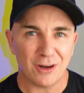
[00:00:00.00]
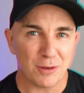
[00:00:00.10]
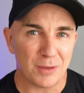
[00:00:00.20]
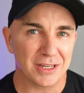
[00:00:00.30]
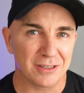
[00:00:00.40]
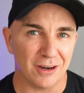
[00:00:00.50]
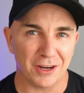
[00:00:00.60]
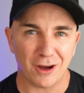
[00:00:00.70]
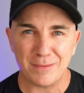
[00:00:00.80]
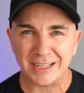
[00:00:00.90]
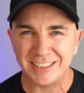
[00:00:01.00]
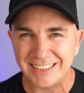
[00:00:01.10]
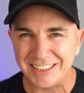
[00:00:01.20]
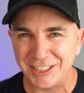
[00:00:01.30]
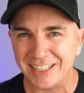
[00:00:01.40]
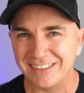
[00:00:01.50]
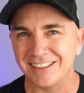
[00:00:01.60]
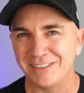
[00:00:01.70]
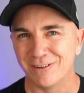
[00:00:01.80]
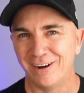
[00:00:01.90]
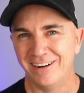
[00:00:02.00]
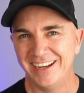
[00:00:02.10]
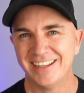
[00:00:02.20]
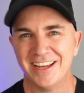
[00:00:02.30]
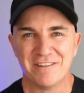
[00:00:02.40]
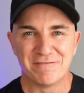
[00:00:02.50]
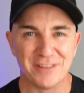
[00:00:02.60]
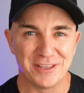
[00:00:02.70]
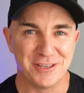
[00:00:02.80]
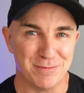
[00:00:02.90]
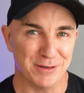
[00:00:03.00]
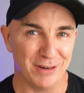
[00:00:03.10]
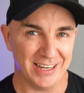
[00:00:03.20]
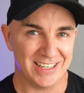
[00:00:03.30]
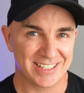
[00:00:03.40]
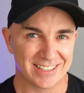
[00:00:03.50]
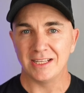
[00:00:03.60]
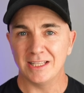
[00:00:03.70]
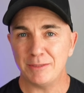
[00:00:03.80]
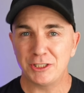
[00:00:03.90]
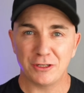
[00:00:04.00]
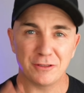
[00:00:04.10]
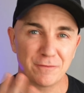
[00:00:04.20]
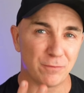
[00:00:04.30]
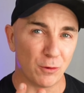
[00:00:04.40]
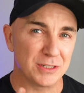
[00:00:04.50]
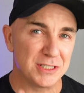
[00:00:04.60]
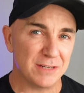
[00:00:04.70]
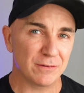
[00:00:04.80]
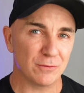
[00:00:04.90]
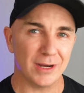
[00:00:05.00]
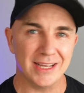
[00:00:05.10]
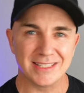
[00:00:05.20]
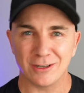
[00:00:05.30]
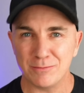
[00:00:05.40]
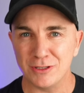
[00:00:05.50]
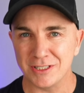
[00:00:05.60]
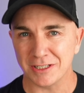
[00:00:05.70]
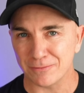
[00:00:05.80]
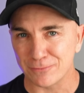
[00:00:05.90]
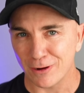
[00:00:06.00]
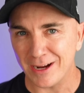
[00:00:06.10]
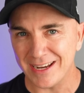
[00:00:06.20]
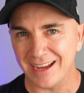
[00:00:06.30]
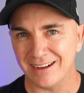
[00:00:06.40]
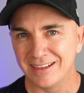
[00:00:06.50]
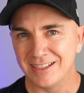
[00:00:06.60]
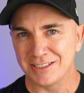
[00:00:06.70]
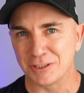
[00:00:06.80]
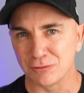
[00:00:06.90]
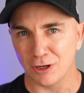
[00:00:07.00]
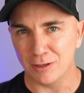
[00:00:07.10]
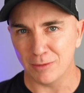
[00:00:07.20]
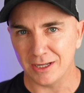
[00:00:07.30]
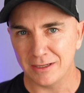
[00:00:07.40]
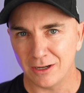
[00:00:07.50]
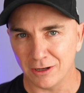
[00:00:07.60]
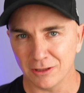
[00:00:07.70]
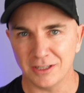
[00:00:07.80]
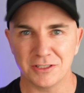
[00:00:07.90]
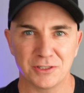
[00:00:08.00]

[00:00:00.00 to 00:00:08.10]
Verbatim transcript: oh my God, I'm actually genuinely worried for the human race. Let me show you the 4 different ways that I'm using it right now to grow my online